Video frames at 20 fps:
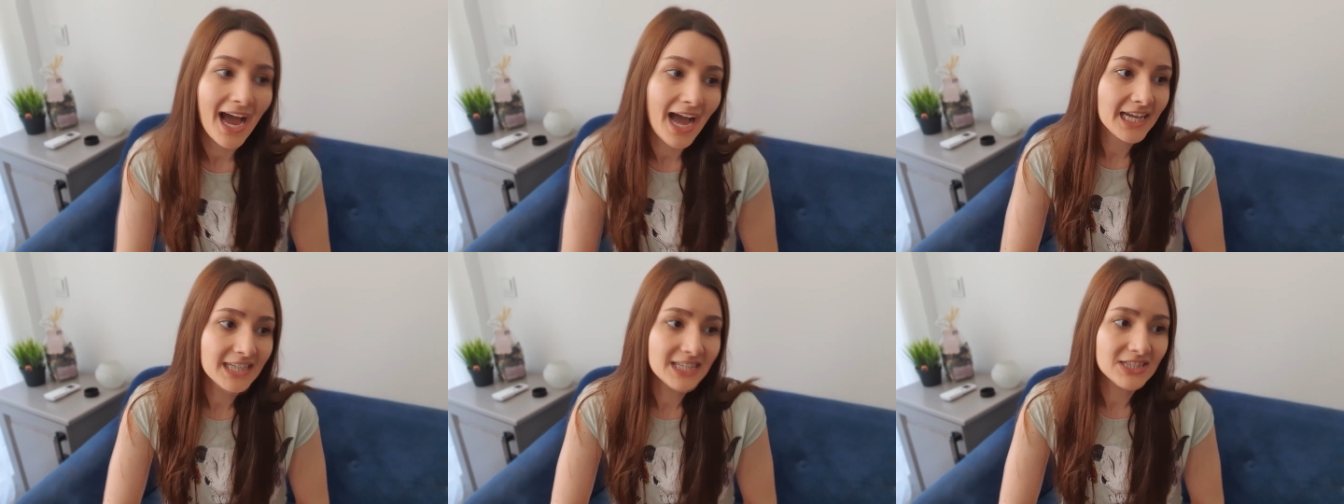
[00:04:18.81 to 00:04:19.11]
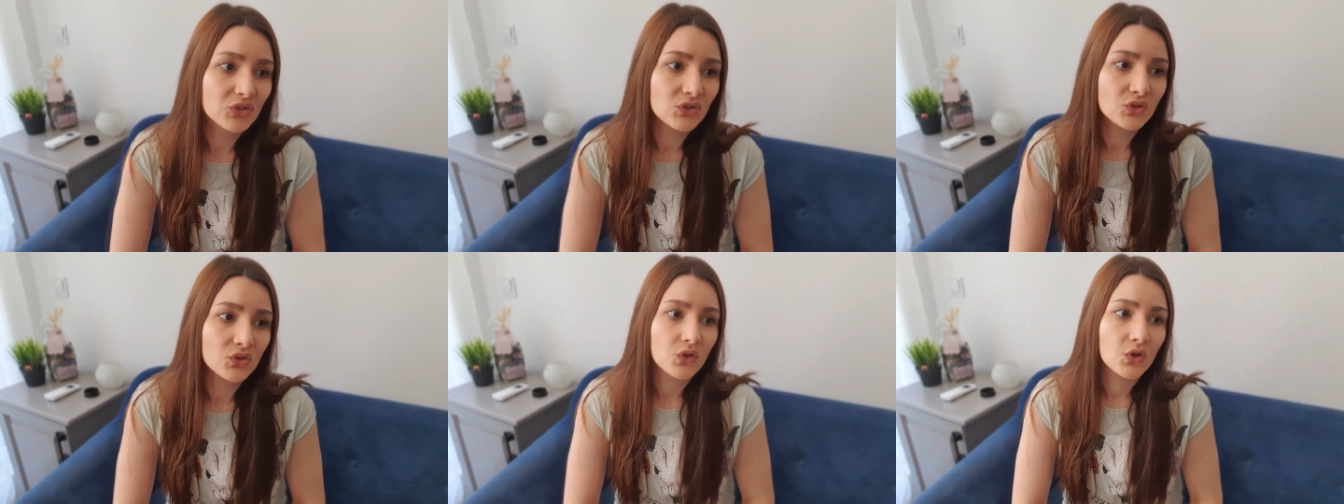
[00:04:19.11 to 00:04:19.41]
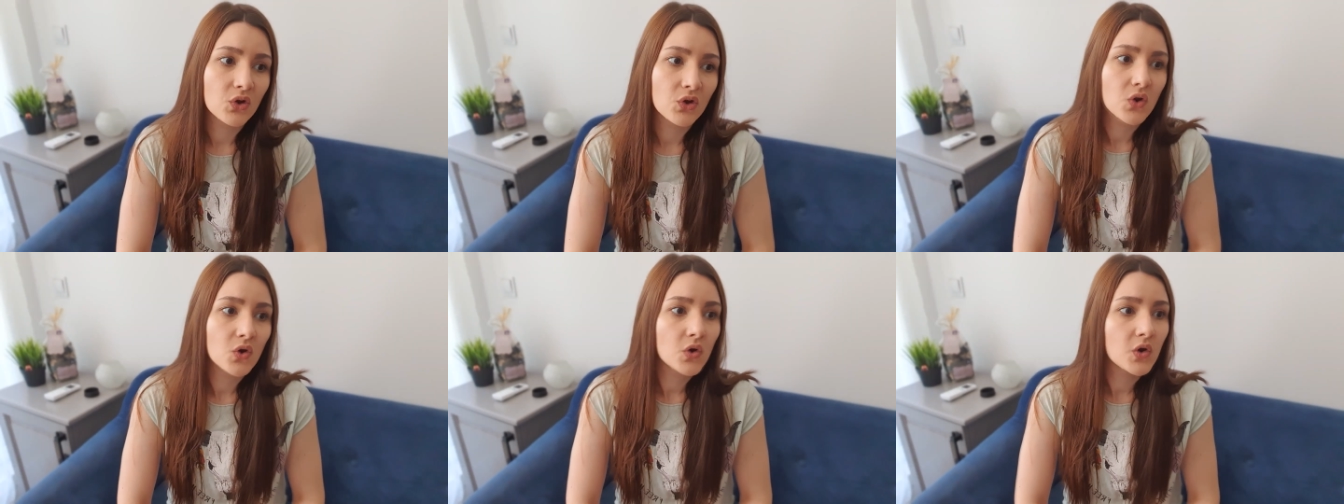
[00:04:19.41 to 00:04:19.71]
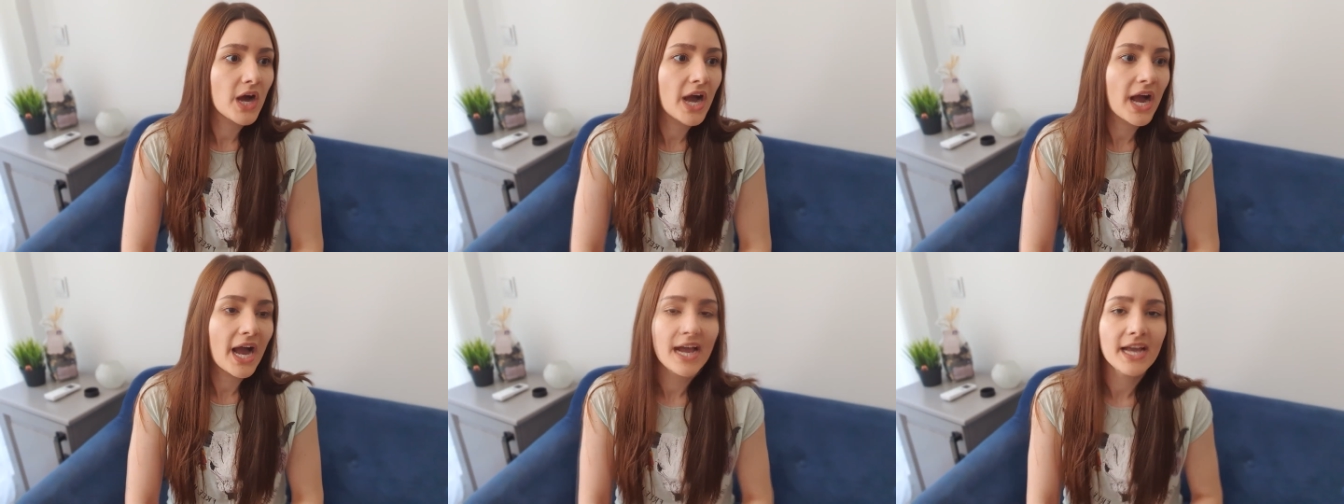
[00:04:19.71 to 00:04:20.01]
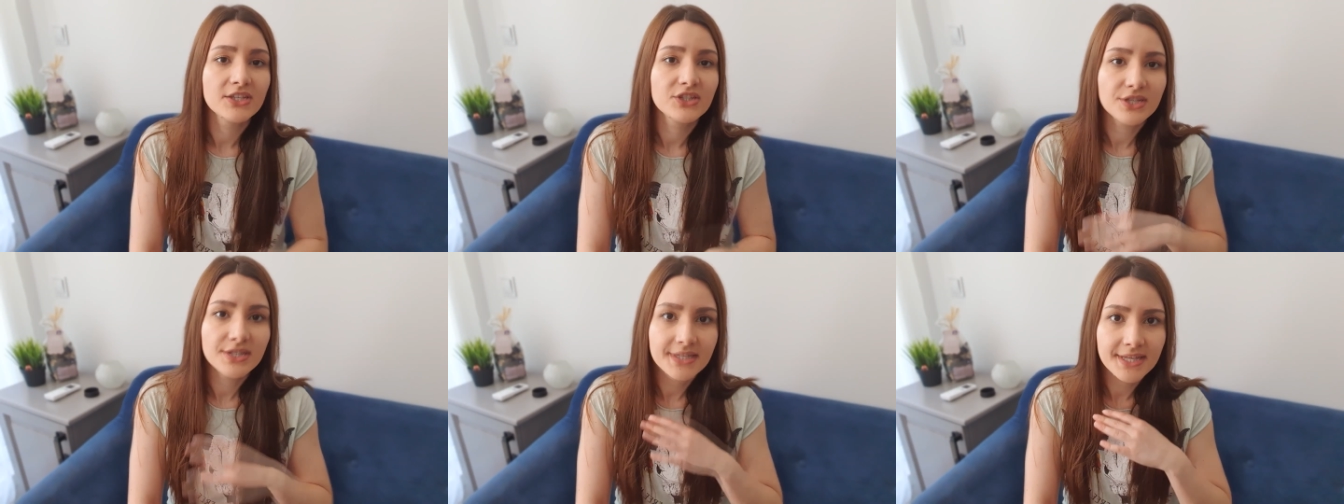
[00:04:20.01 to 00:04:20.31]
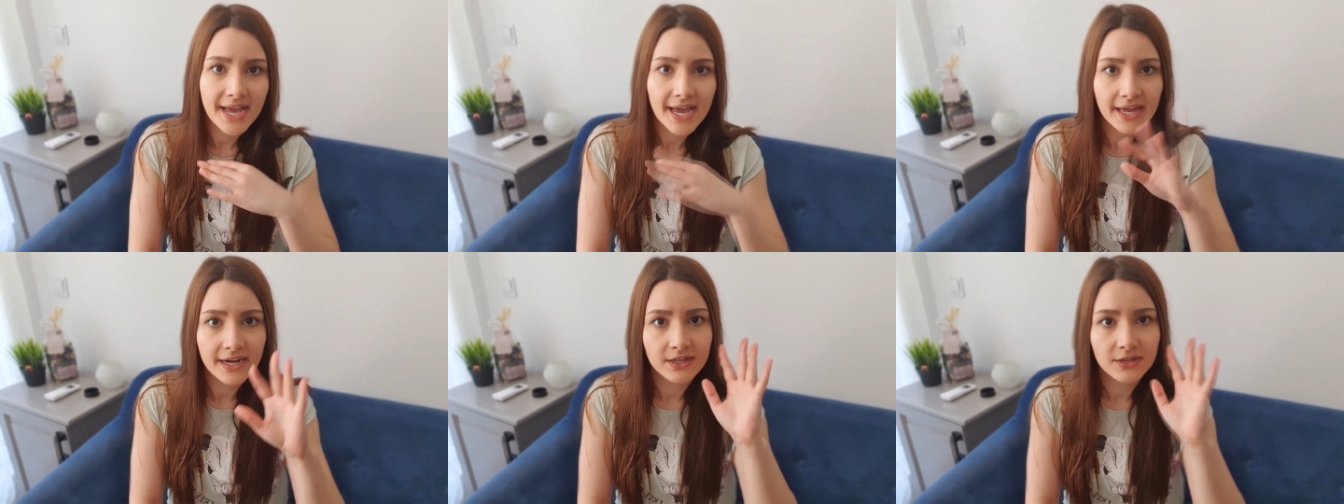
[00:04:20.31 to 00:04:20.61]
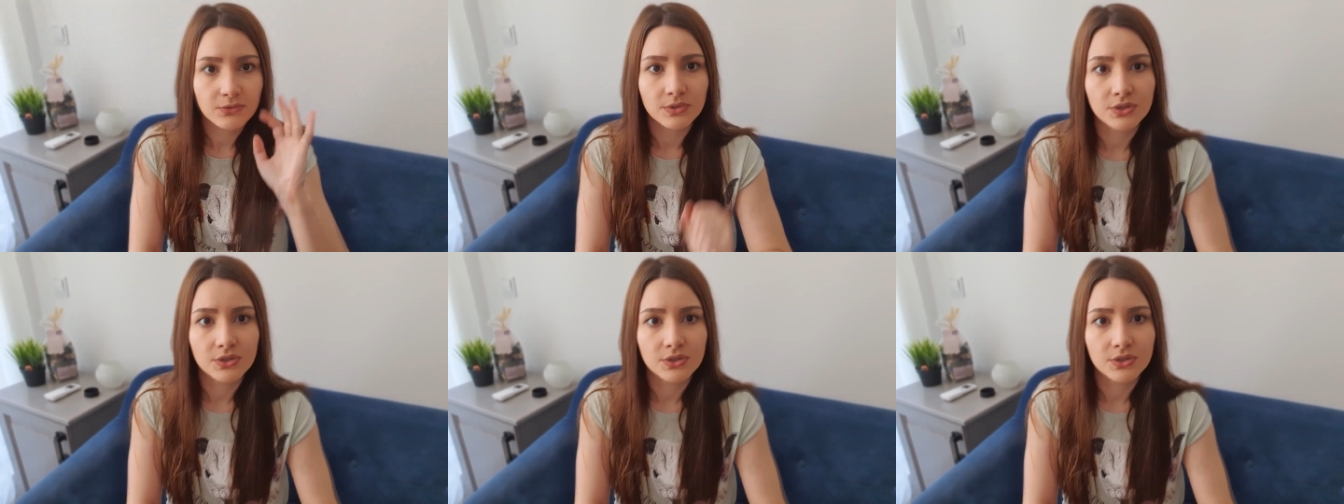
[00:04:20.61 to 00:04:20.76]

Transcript: I don't know, I just had it with